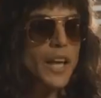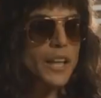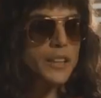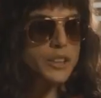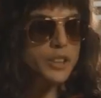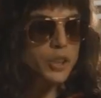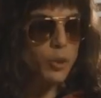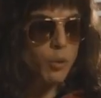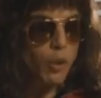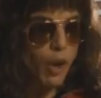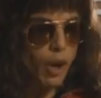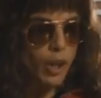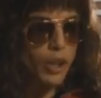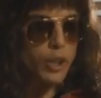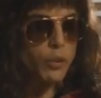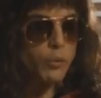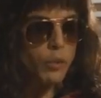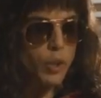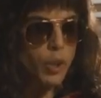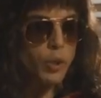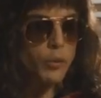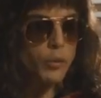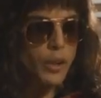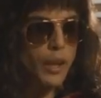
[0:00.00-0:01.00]
It's a
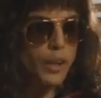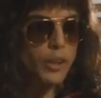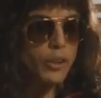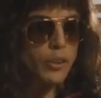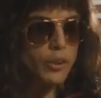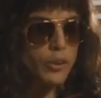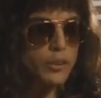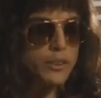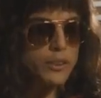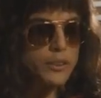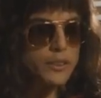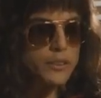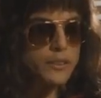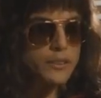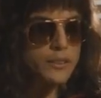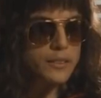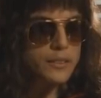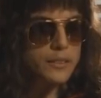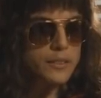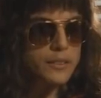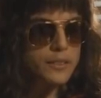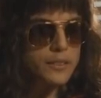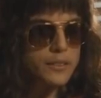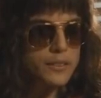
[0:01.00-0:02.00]
rock and roll record.
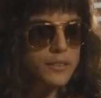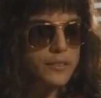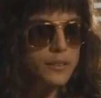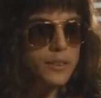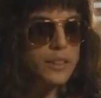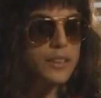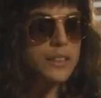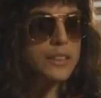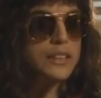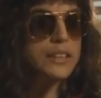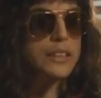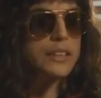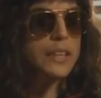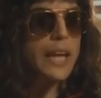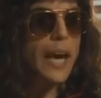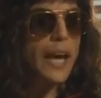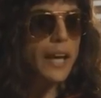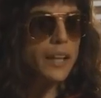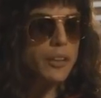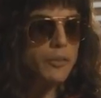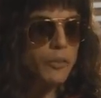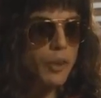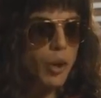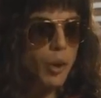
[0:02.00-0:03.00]
Why can't I
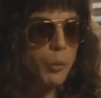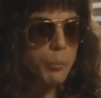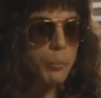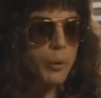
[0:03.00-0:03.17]
talk all of a